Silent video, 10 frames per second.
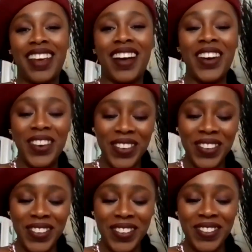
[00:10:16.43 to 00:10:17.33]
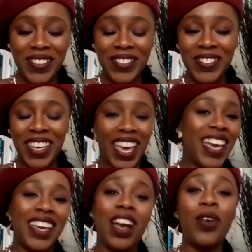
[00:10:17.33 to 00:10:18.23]

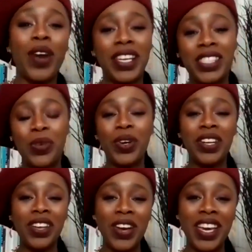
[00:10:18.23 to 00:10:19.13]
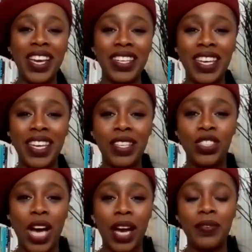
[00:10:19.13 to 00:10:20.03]
Okay. All right. So we're going to go ahead and
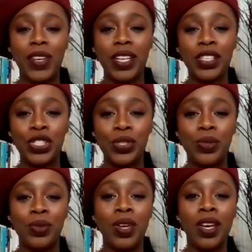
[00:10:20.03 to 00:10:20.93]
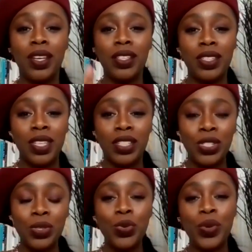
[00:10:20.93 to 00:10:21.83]
dive into the
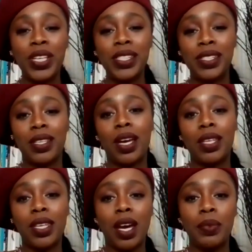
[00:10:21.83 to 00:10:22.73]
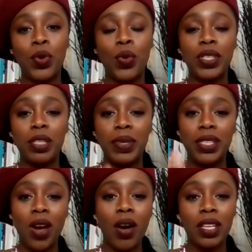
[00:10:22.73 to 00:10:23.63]
two queens tonight that I'm going to be
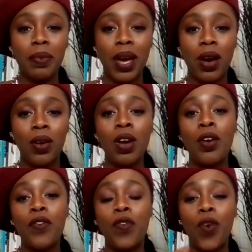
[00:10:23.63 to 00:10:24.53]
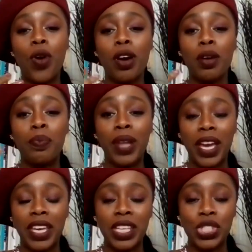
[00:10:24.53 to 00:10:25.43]
talking about for
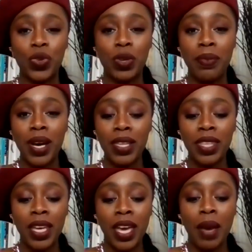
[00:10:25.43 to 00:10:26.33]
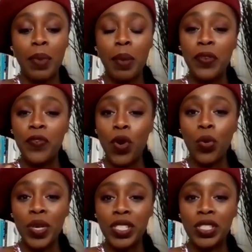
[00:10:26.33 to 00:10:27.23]
Black History Month. But before
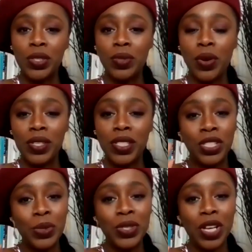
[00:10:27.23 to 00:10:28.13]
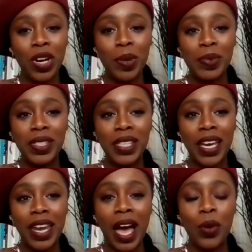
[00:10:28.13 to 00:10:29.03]
we do, there are two terms
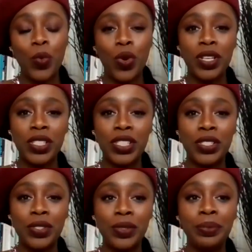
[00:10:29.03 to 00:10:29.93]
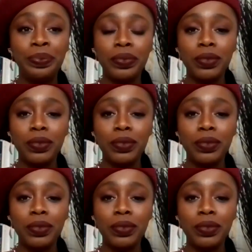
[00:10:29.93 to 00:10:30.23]
that I want to